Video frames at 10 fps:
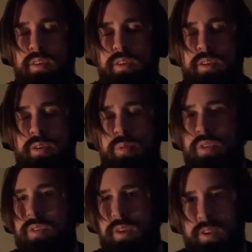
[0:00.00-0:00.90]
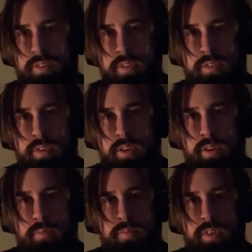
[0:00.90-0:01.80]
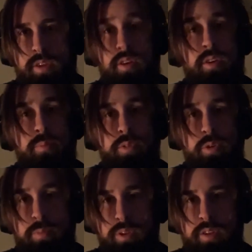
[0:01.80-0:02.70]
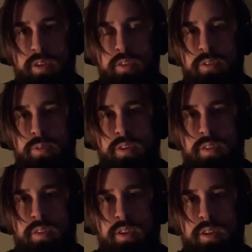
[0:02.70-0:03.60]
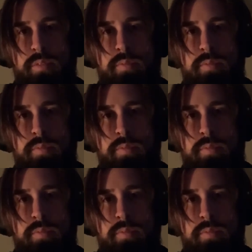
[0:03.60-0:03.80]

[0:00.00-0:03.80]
winter has such a calm nobility to it.